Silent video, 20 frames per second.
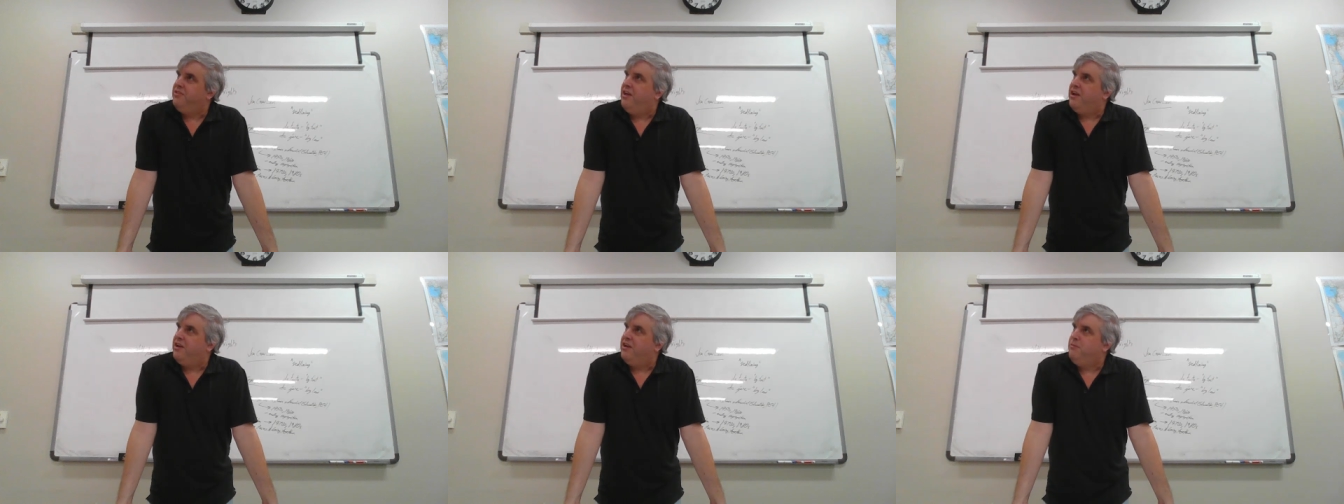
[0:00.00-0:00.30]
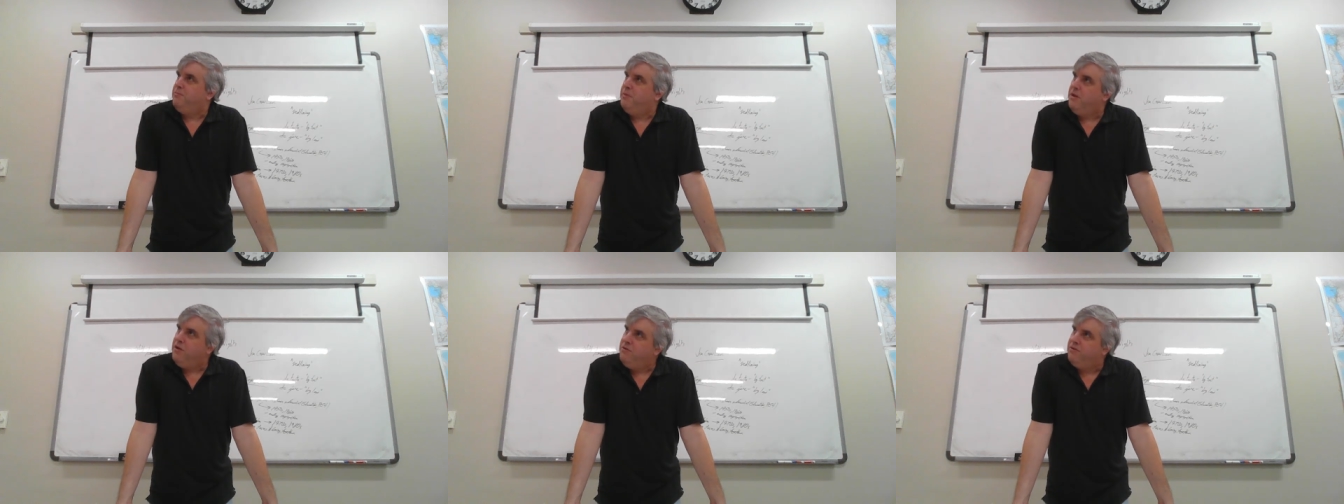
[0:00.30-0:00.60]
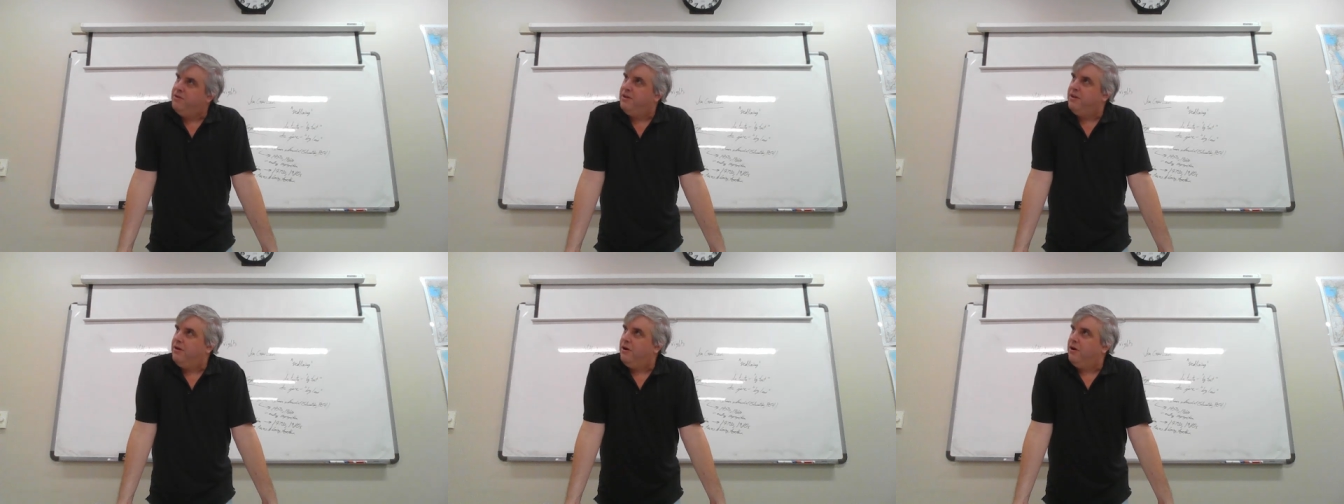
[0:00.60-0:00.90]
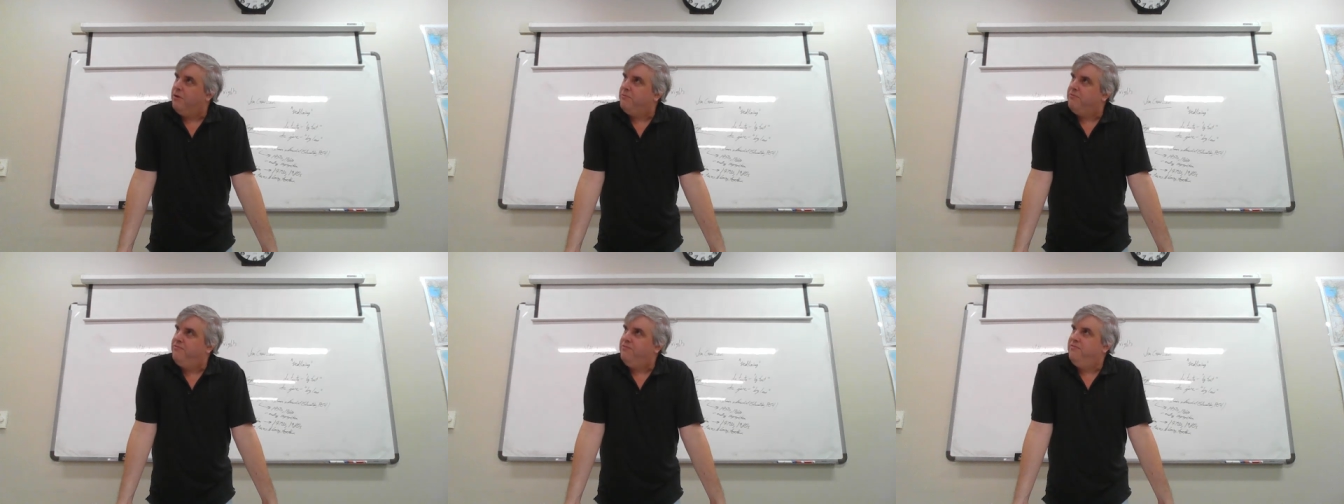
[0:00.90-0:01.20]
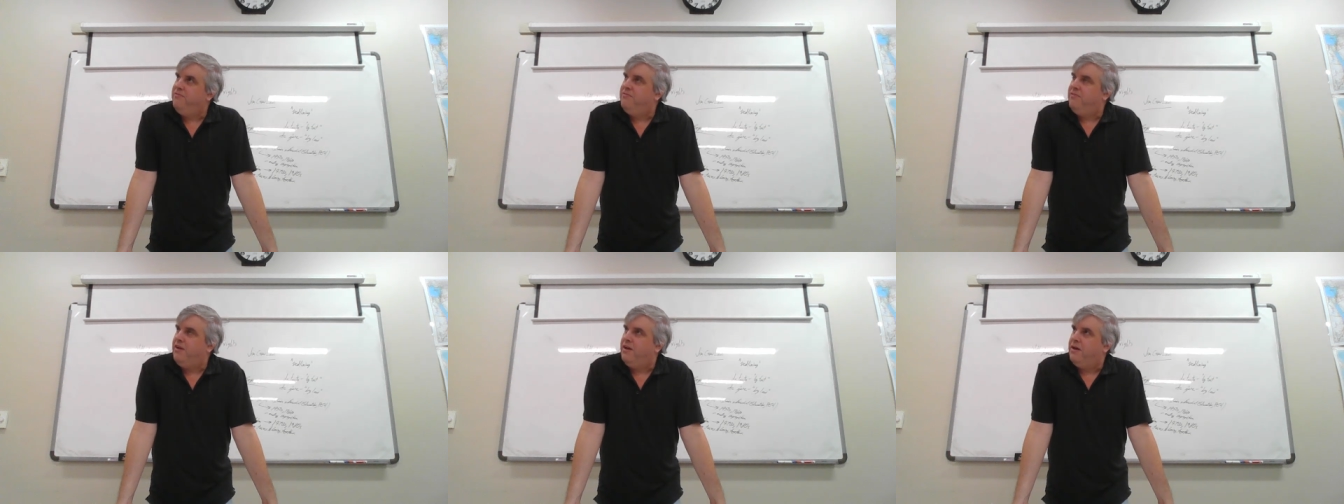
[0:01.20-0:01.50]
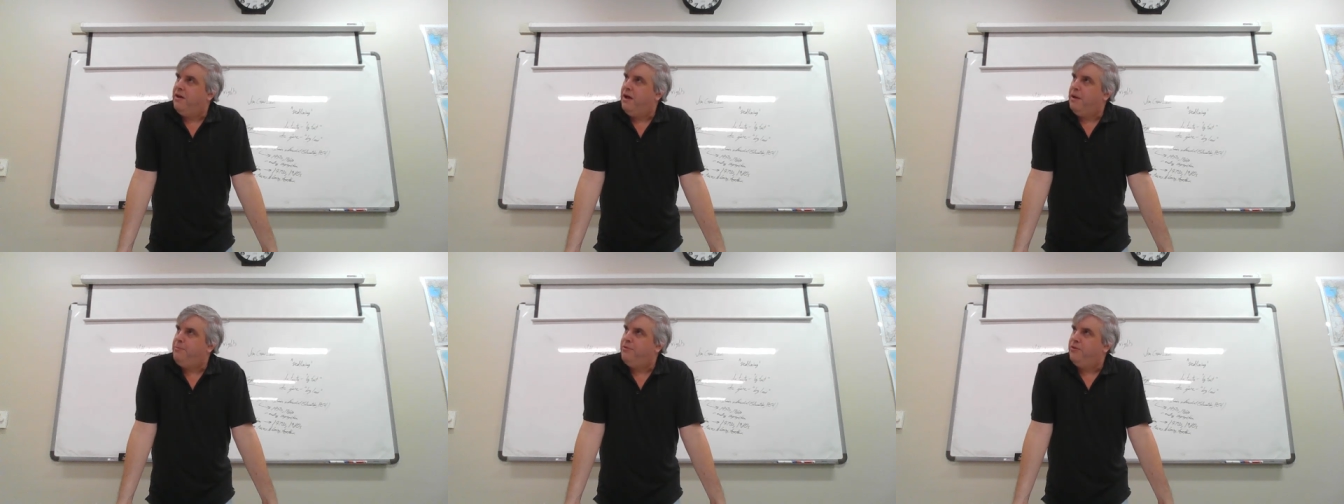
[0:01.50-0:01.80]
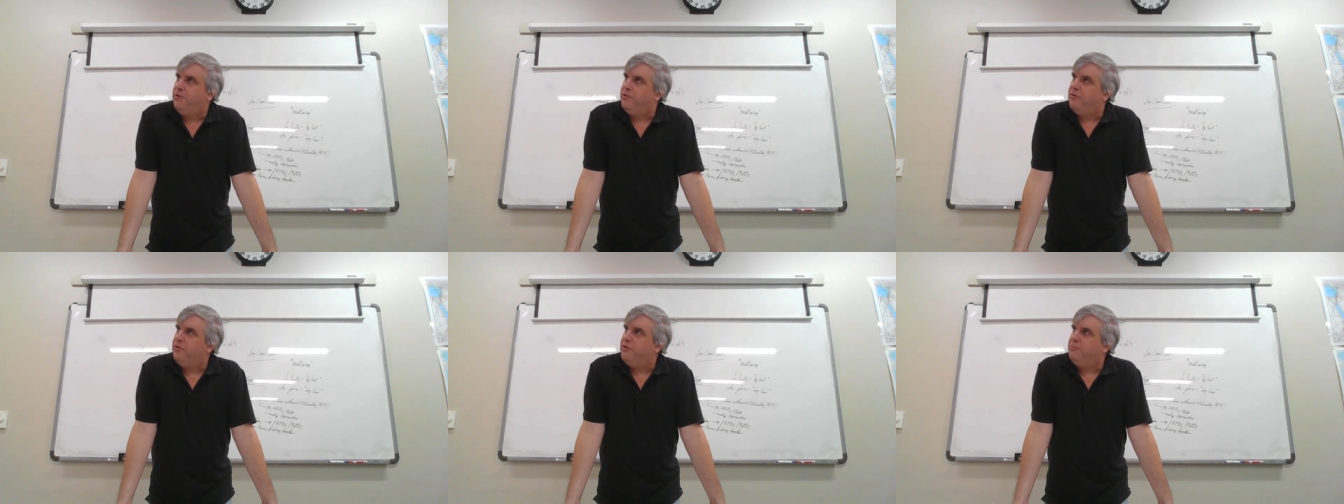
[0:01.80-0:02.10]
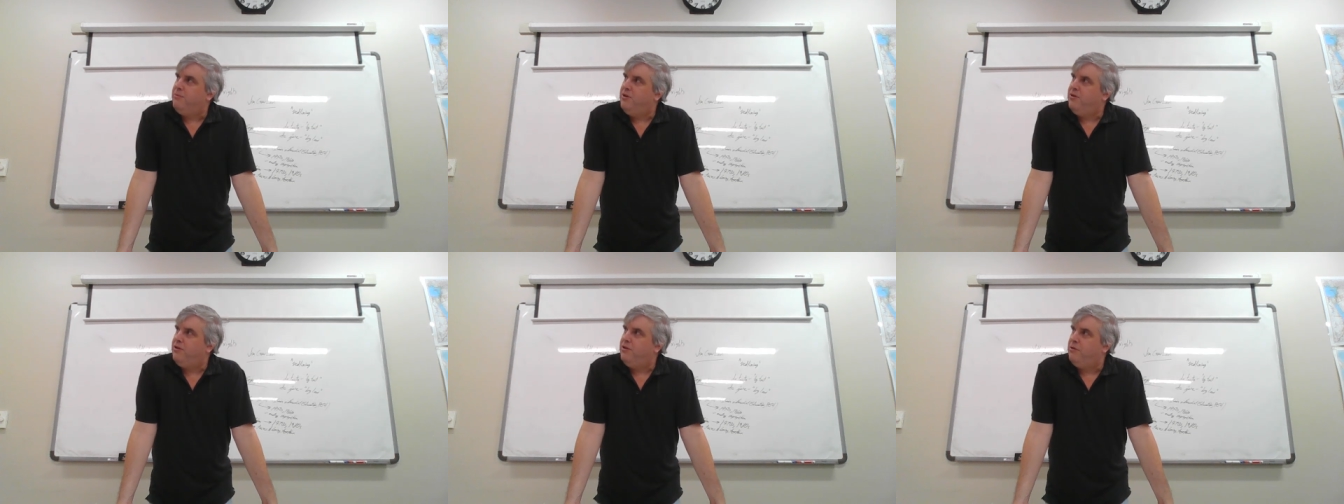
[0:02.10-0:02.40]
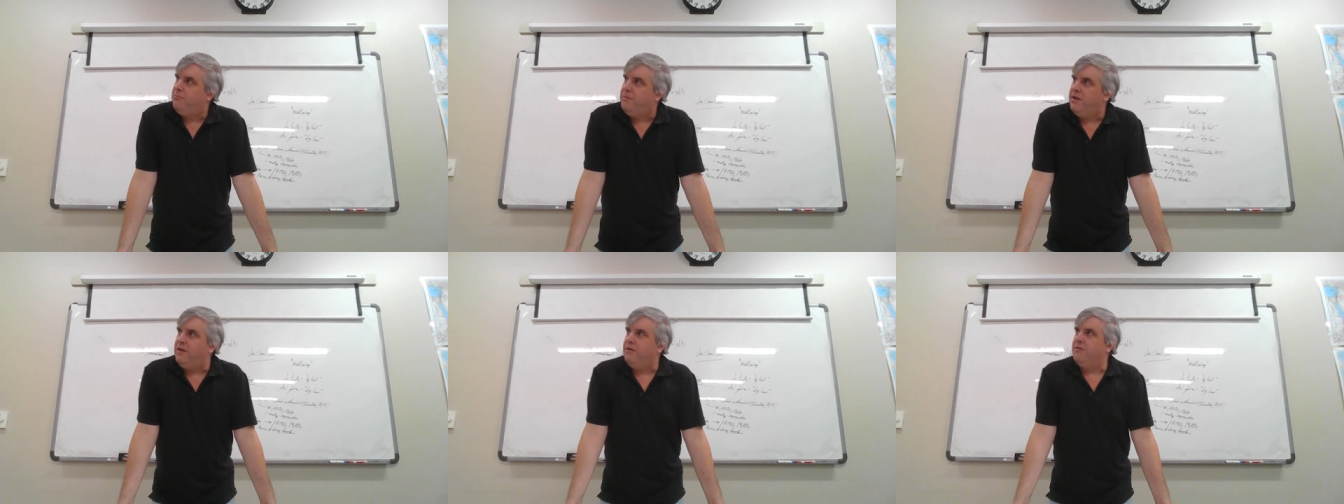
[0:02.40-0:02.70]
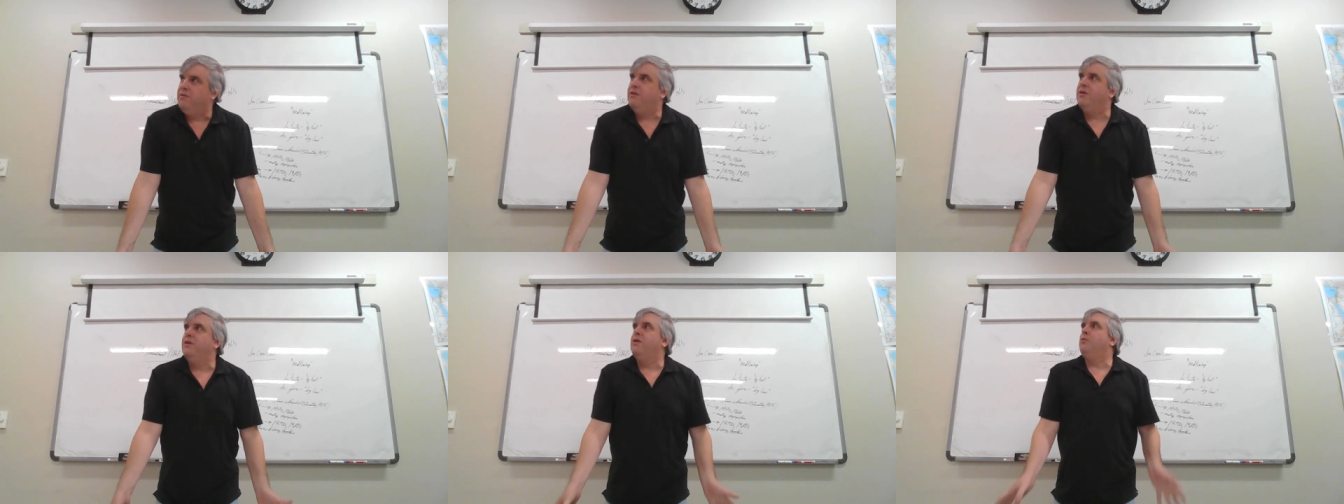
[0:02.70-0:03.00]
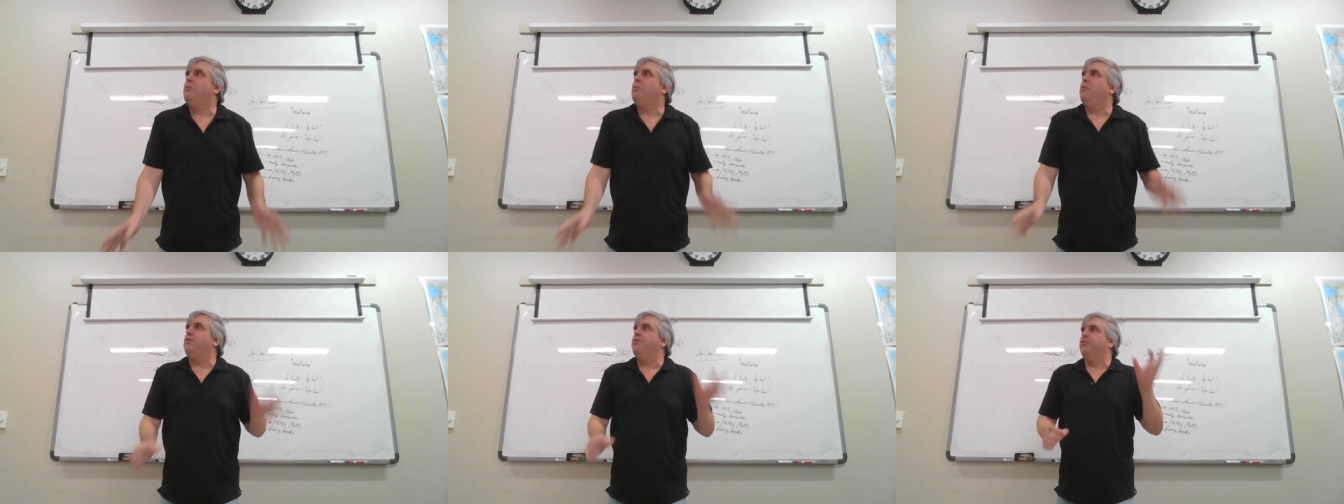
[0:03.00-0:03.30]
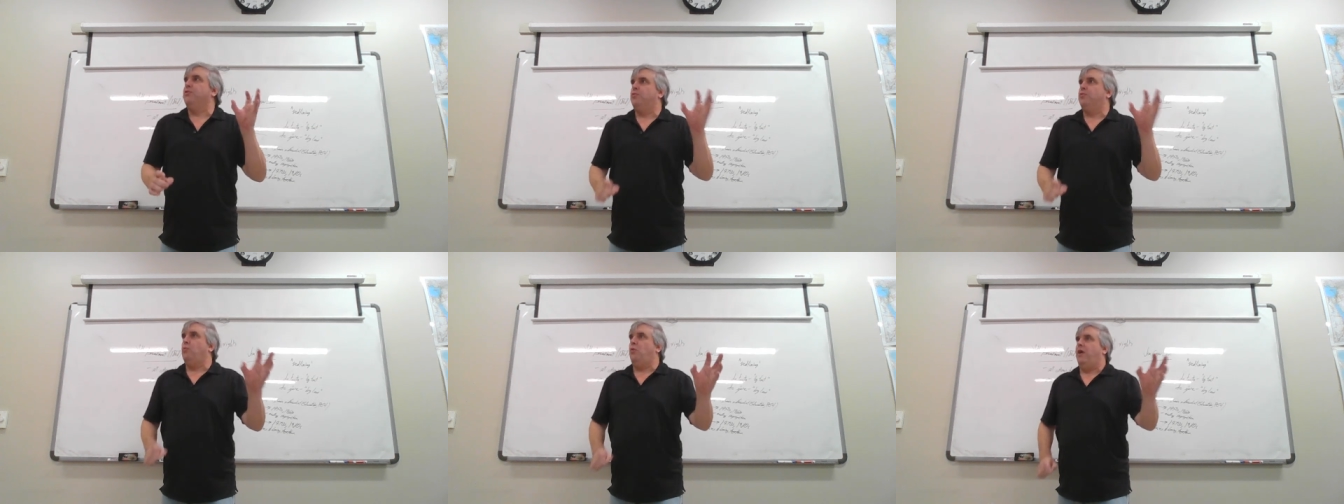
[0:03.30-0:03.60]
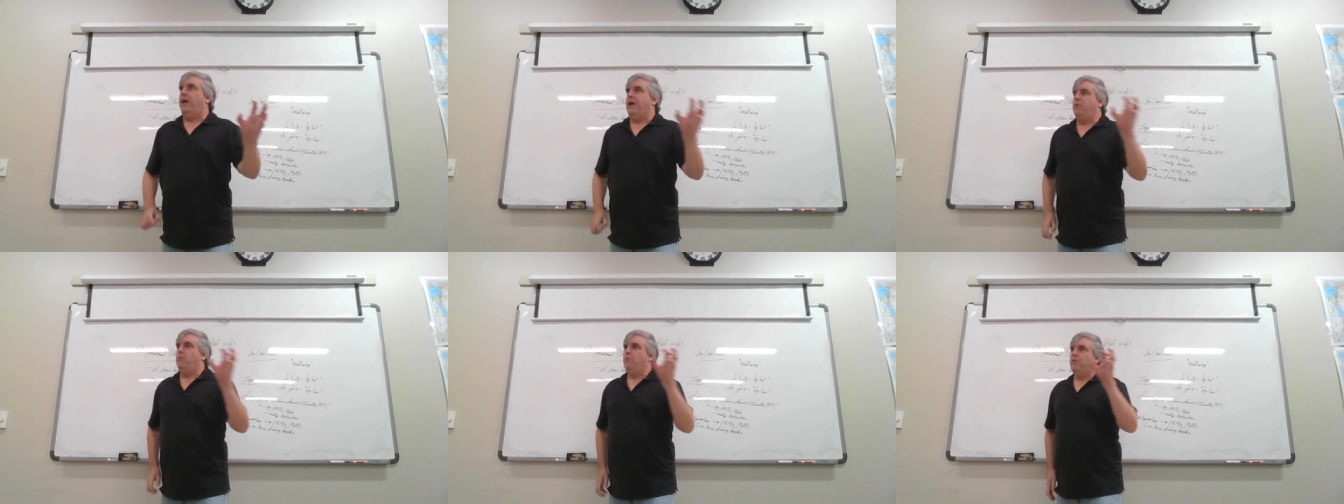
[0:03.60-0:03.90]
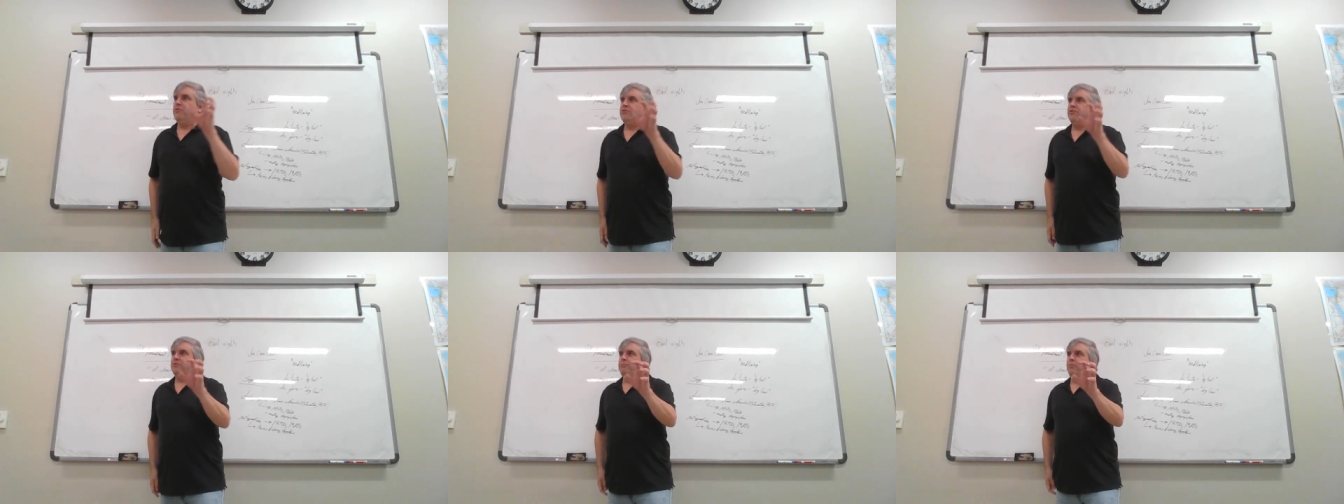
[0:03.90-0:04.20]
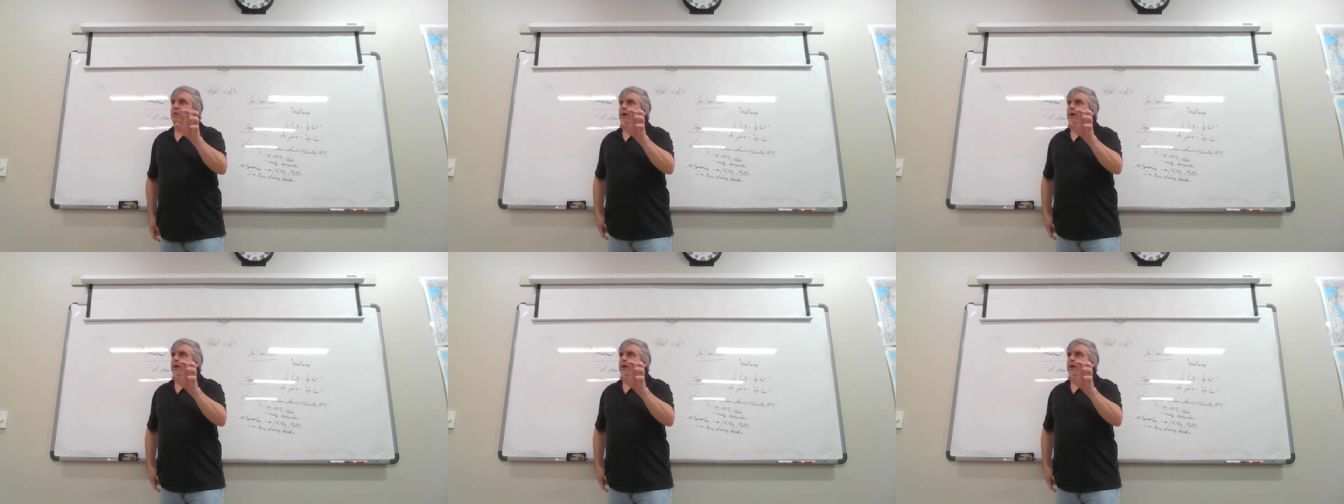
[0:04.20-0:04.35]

in that community, our uh, hypothetical community, would be one third white, one third